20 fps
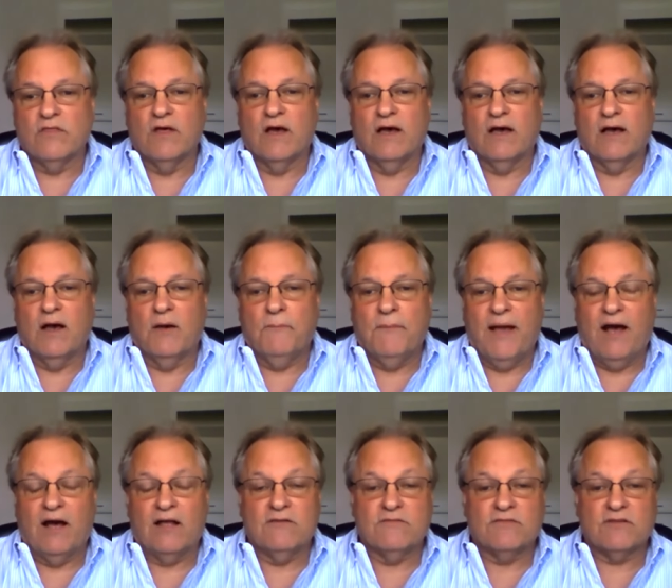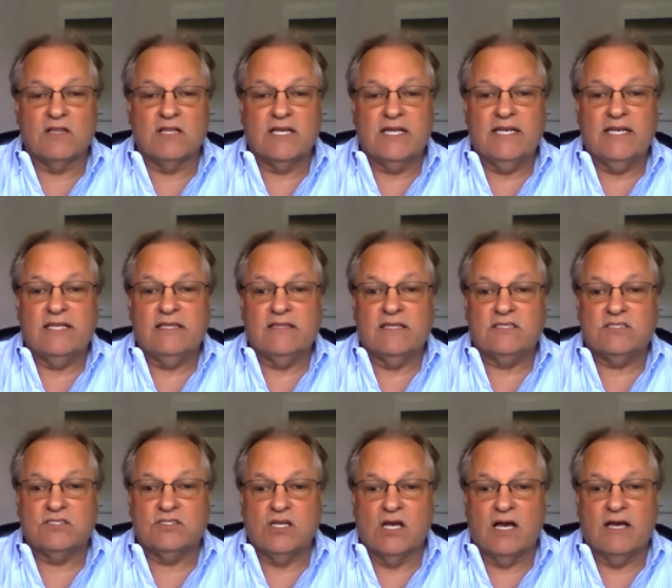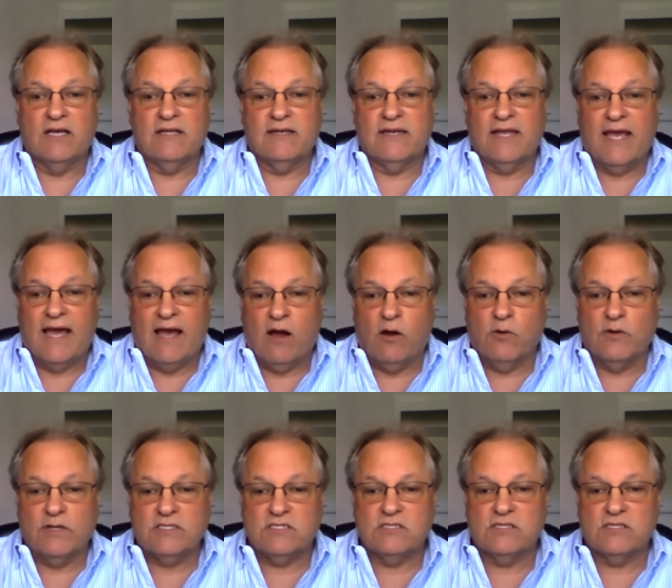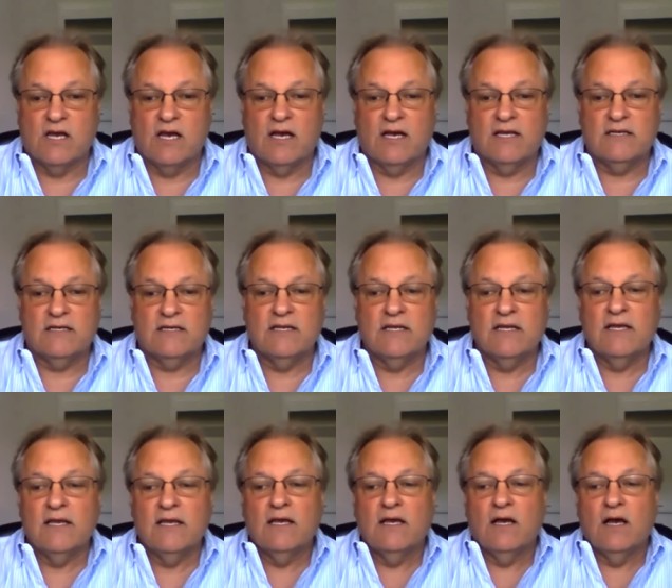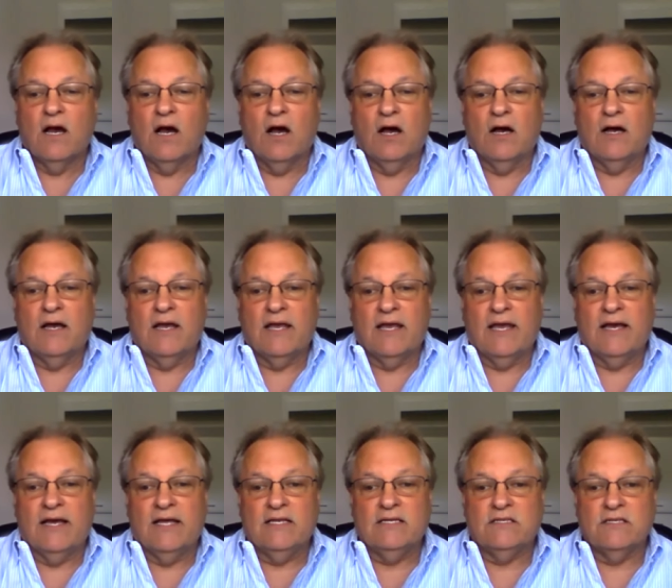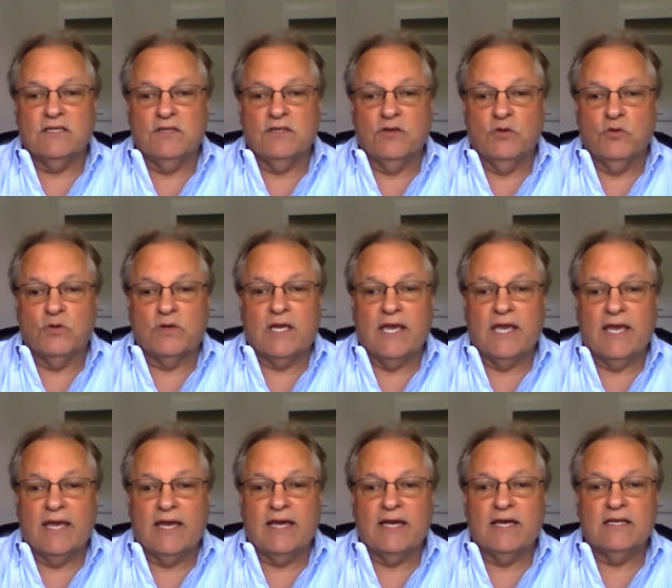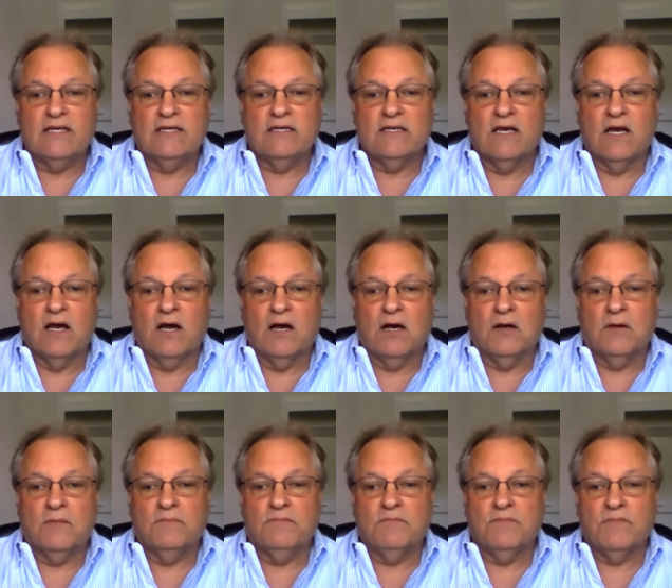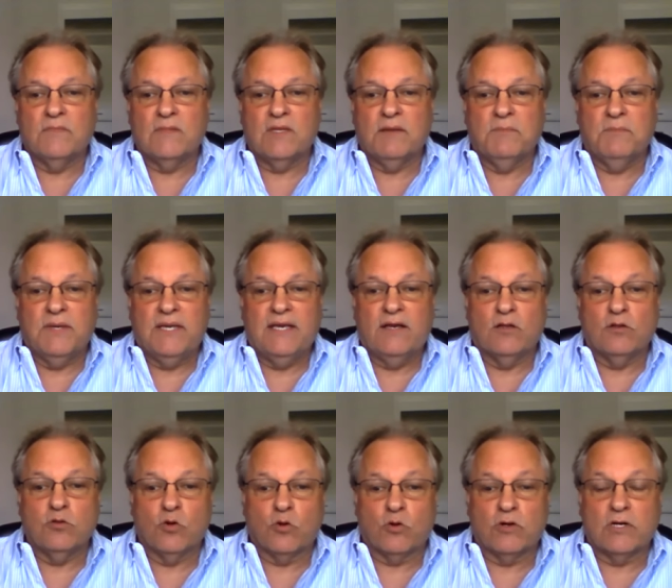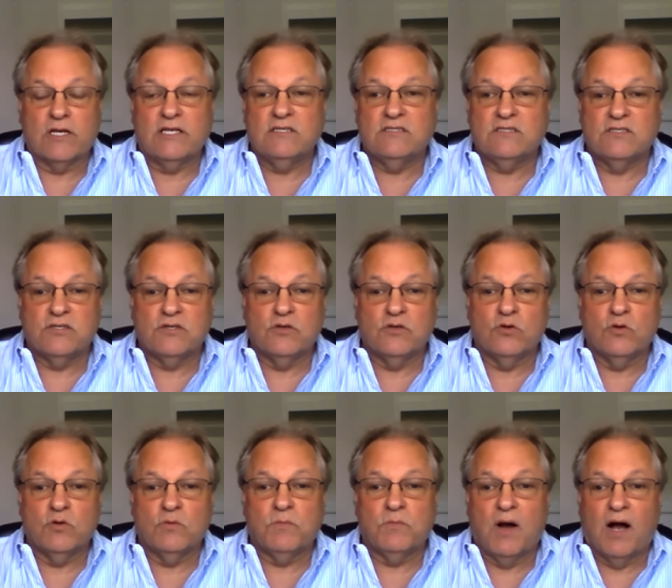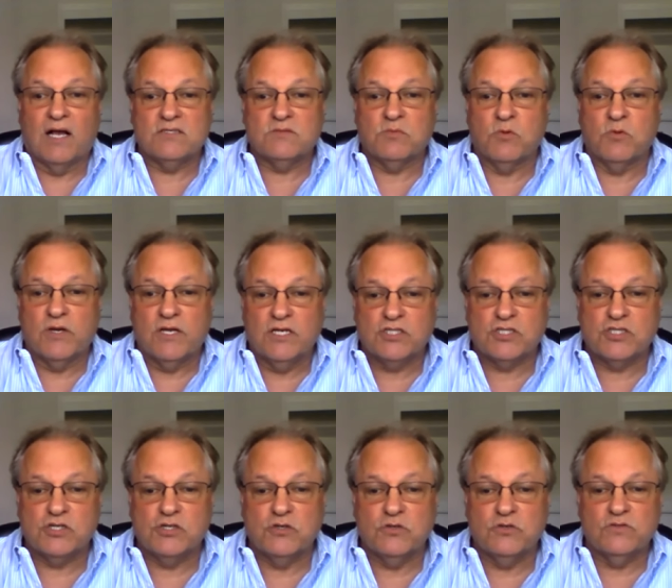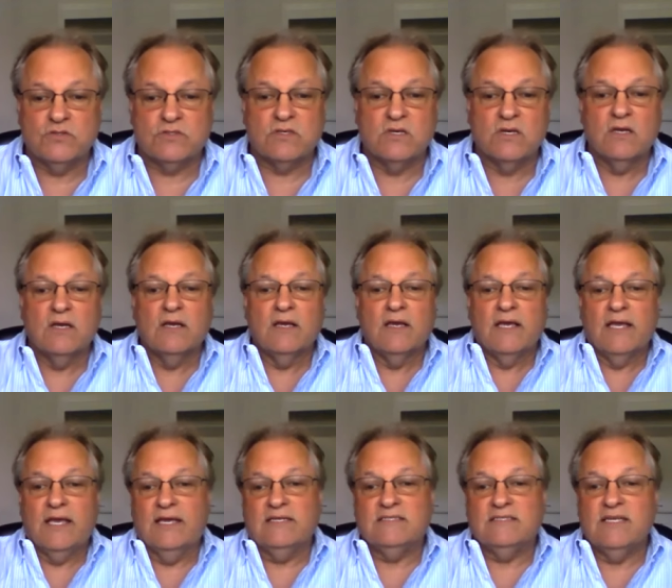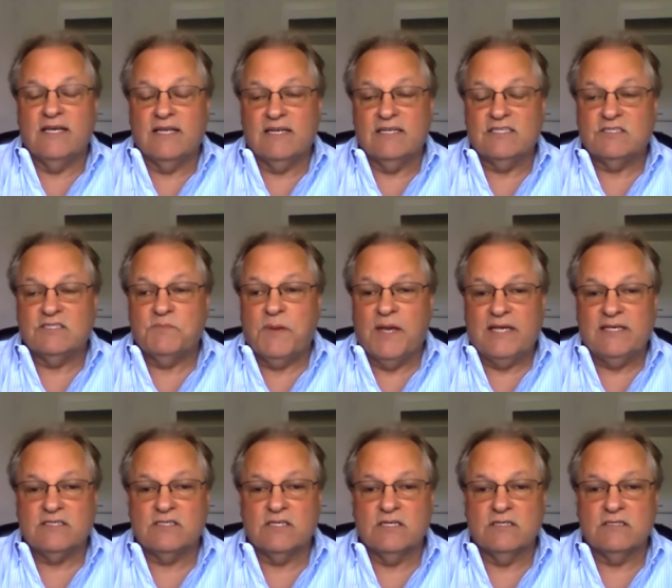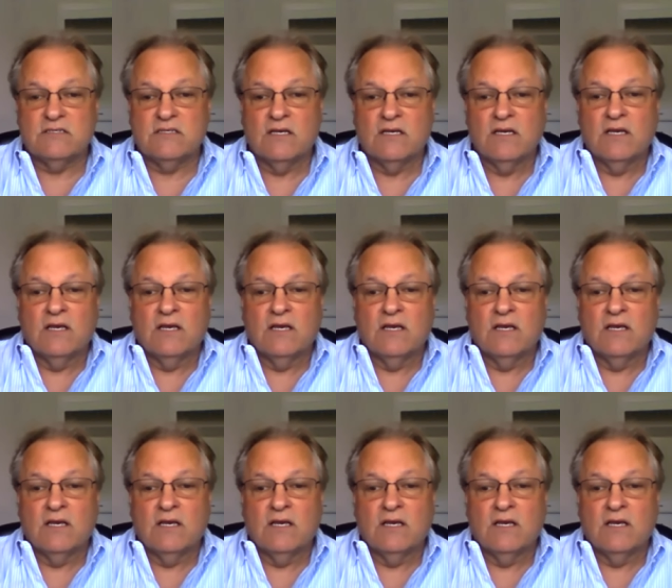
the amount of cleaning that's done, how it's done, uh, and you can um, be alerted to possible issues in tenant spaces.